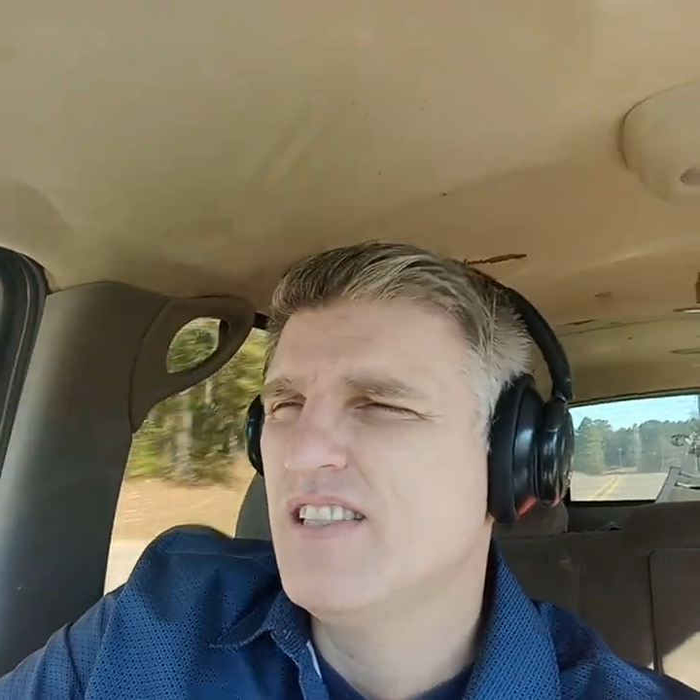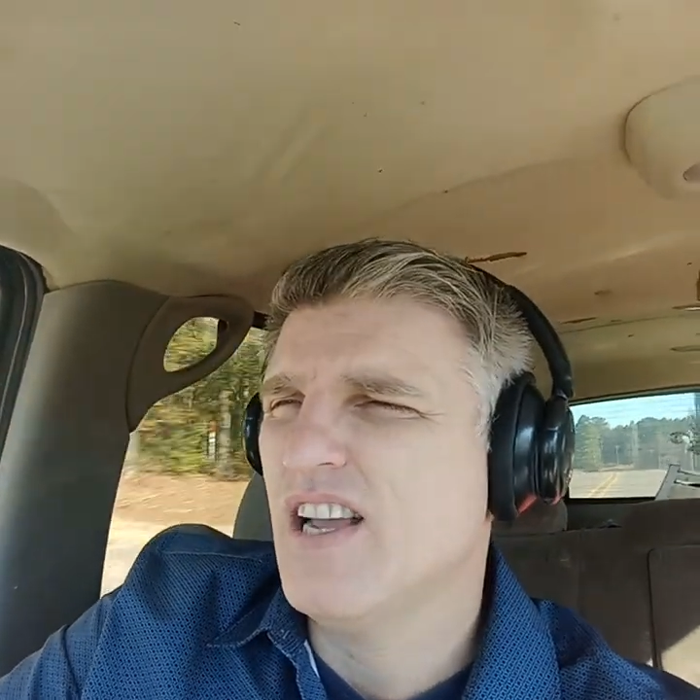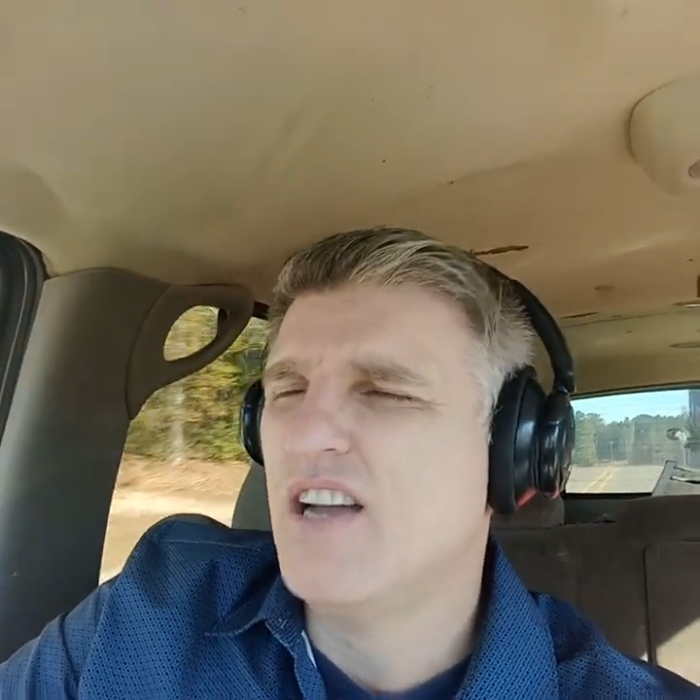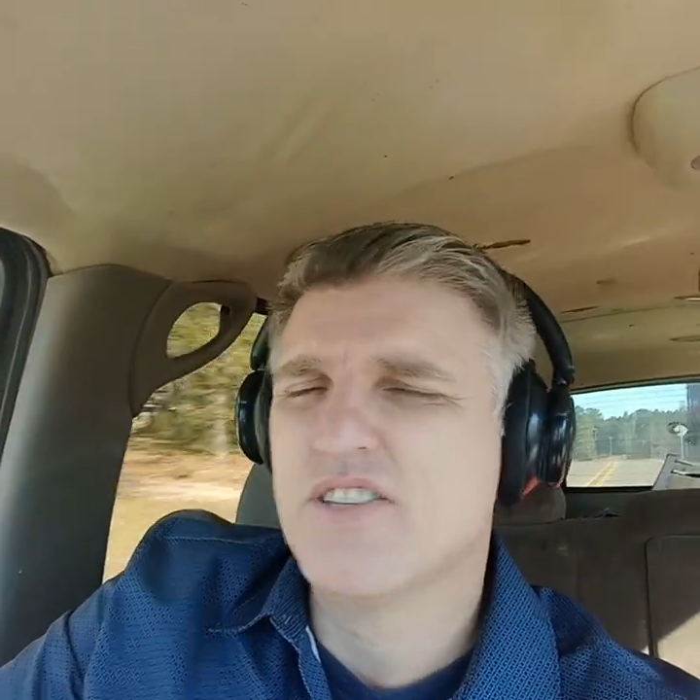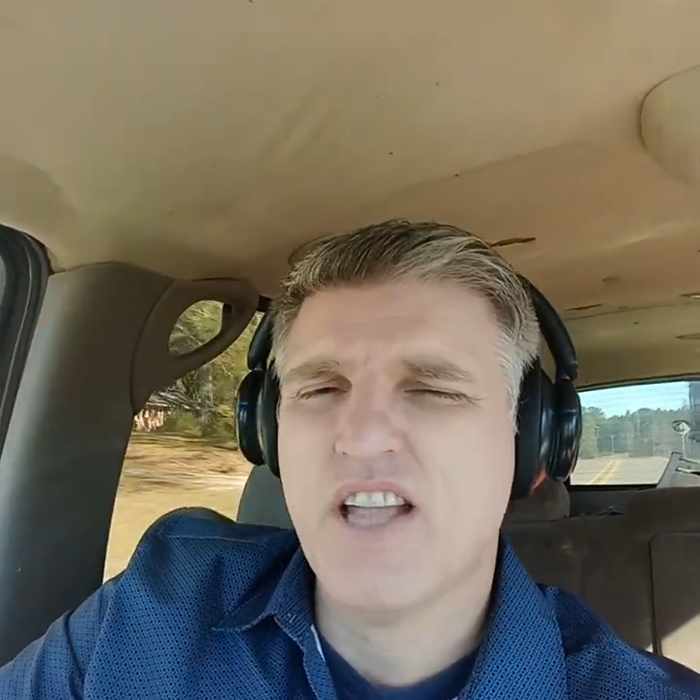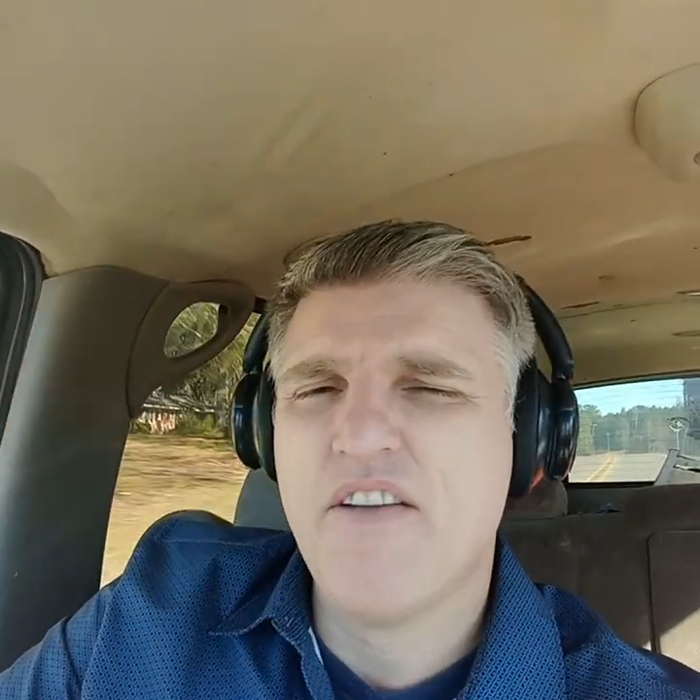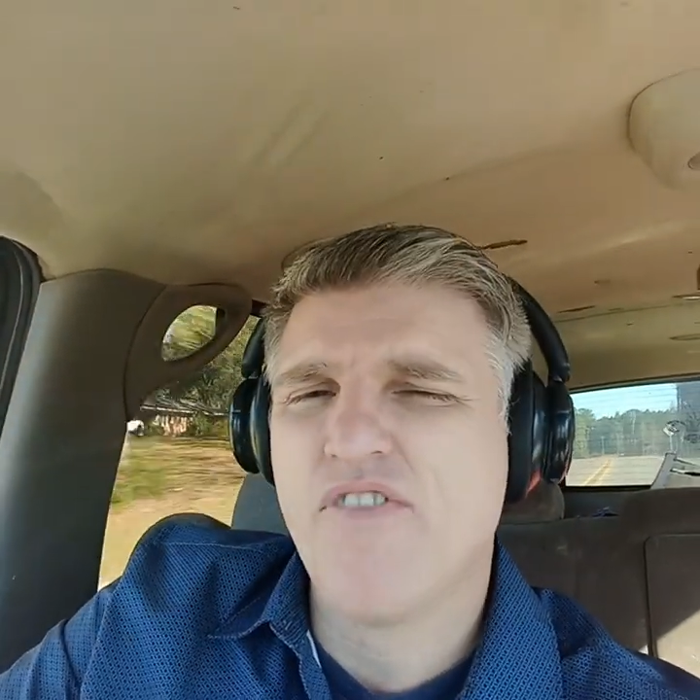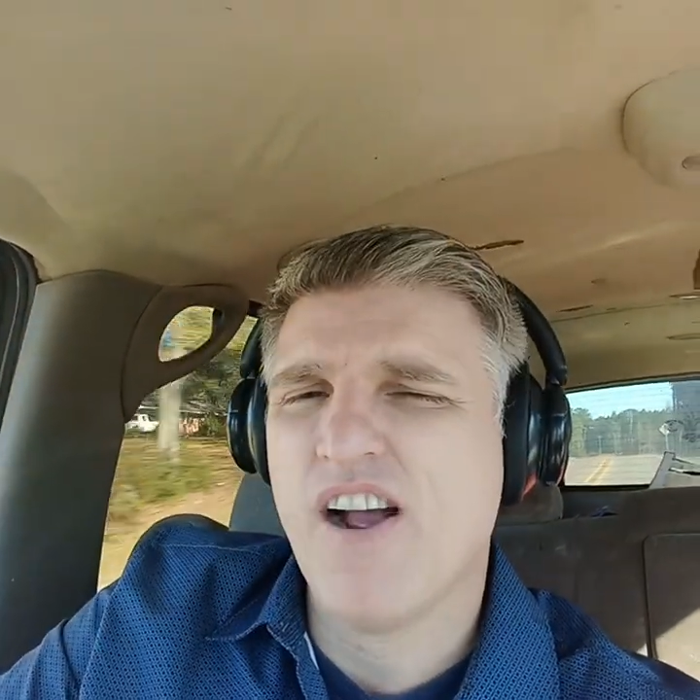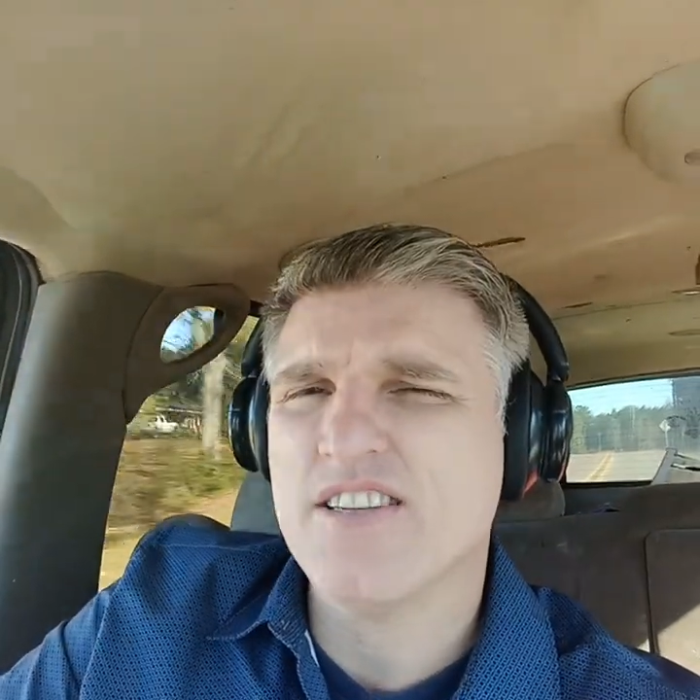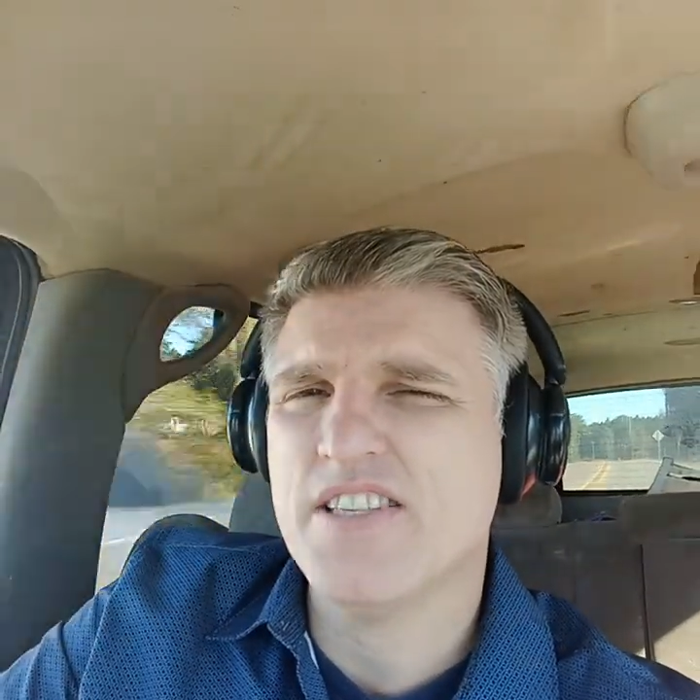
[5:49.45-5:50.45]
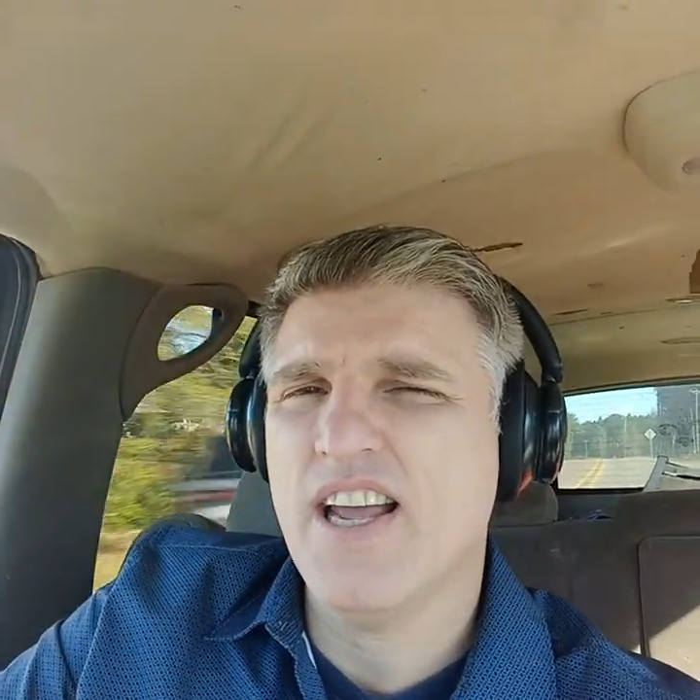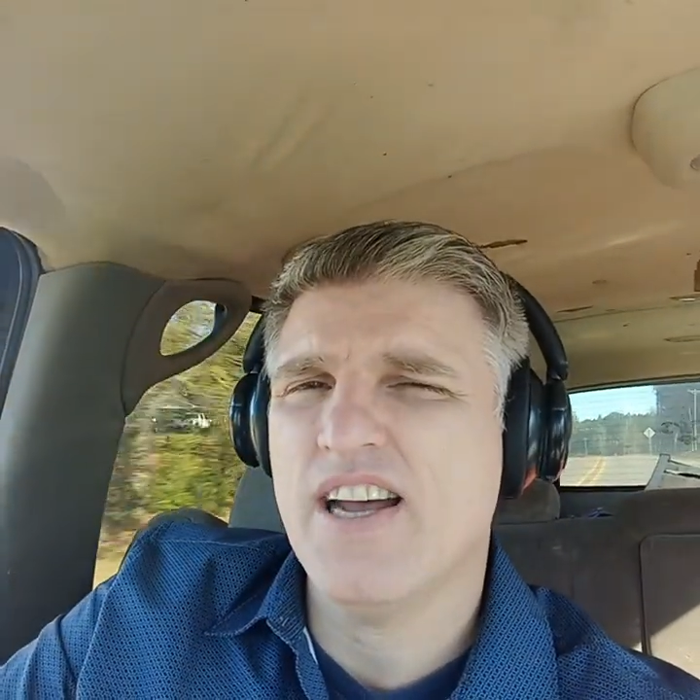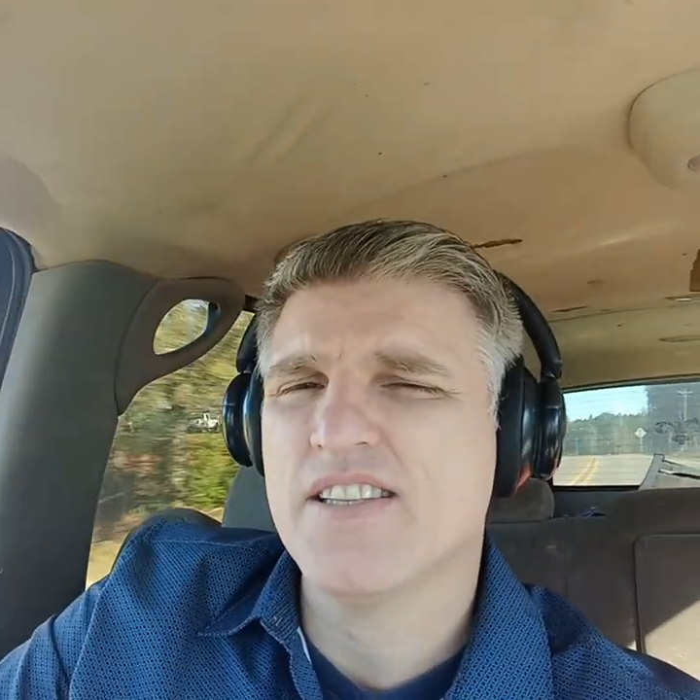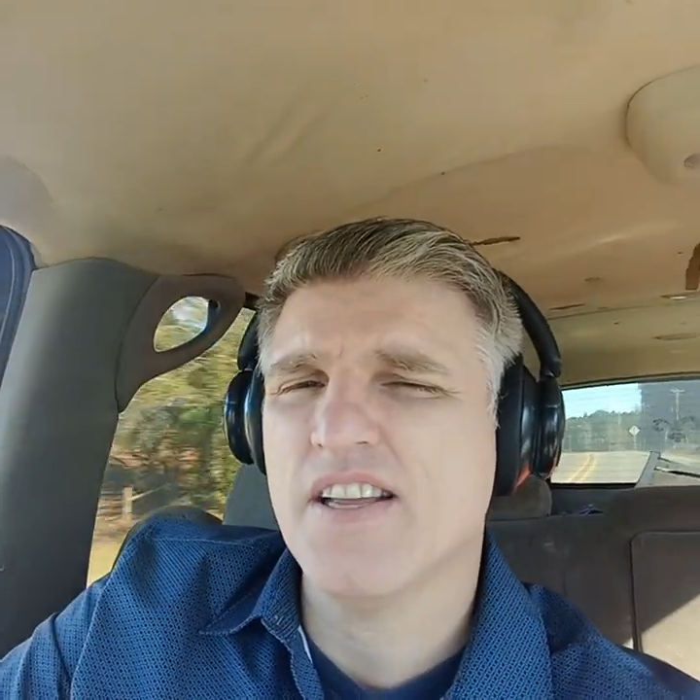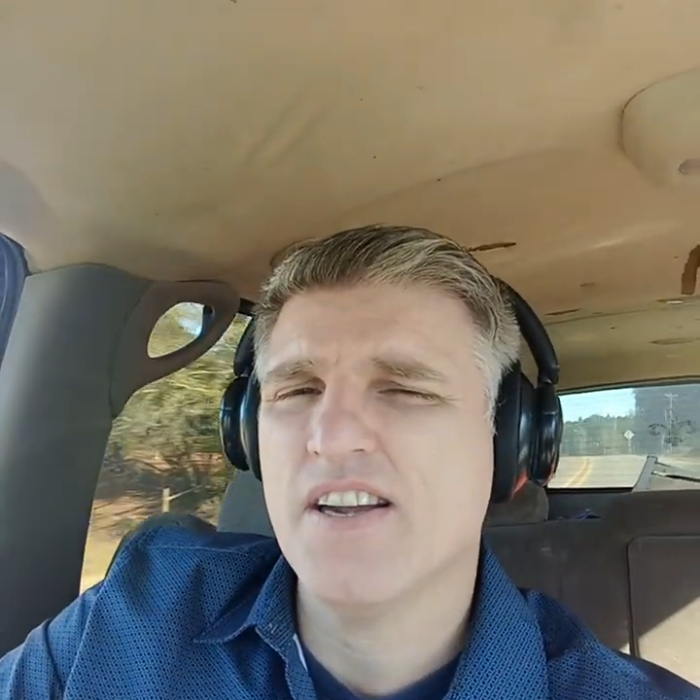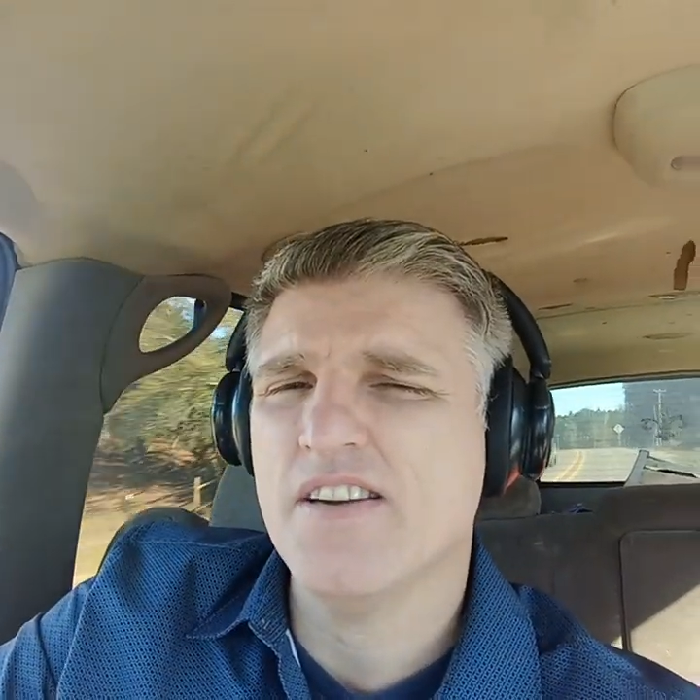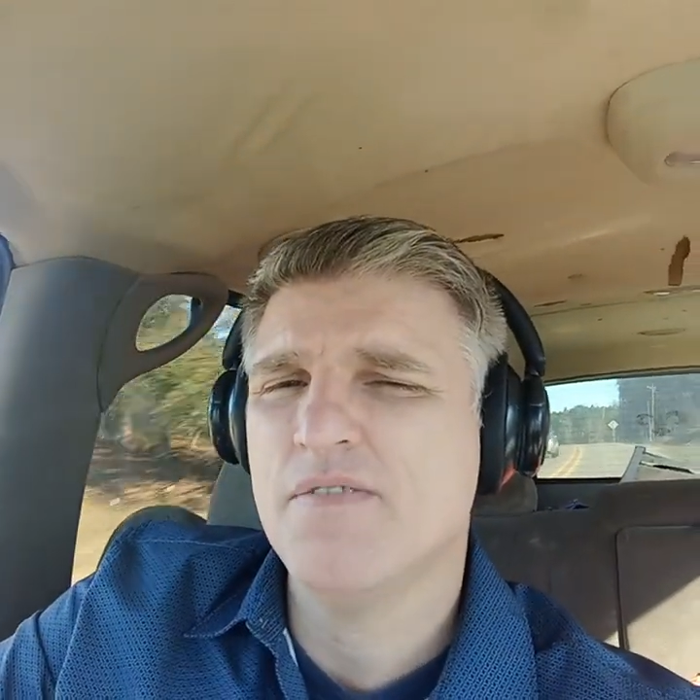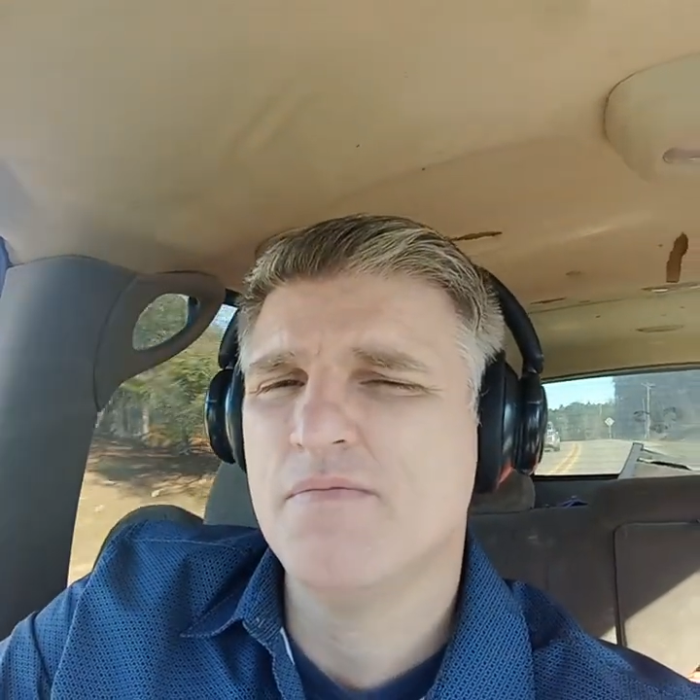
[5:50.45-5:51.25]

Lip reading: Y'all stay frosty out there.